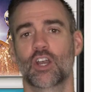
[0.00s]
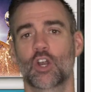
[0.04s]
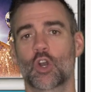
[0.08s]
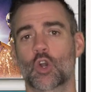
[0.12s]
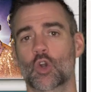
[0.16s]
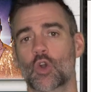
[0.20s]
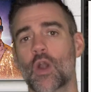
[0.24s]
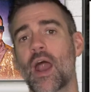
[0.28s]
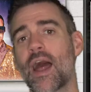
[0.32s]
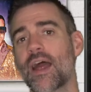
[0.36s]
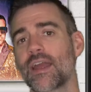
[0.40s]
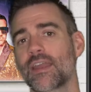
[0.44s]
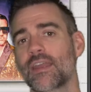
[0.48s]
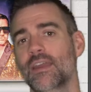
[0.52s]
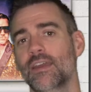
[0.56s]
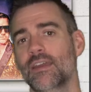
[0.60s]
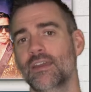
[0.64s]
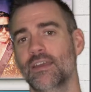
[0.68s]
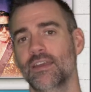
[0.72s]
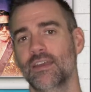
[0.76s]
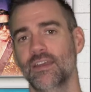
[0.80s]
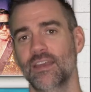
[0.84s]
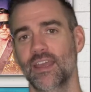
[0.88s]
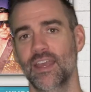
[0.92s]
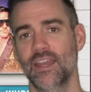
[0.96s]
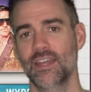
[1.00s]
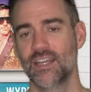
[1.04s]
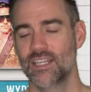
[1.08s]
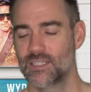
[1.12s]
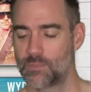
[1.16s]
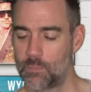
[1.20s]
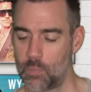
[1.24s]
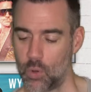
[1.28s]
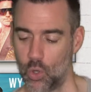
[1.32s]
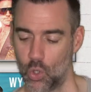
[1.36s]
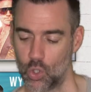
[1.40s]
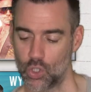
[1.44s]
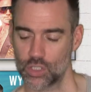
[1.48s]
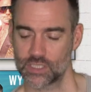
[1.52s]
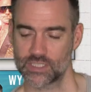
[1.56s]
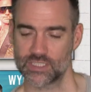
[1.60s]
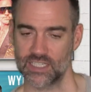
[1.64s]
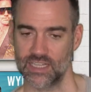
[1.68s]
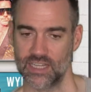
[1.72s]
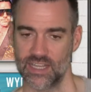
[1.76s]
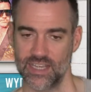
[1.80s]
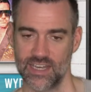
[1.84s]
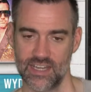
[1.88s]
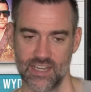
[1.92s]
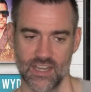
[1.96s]
crack in his
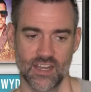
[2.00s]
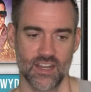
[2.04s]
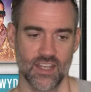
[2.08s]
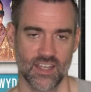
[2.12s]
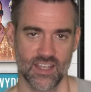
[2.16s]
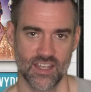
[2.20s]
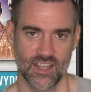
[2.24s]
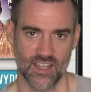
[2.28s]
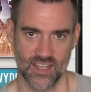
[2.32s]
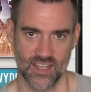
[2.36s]
porcelain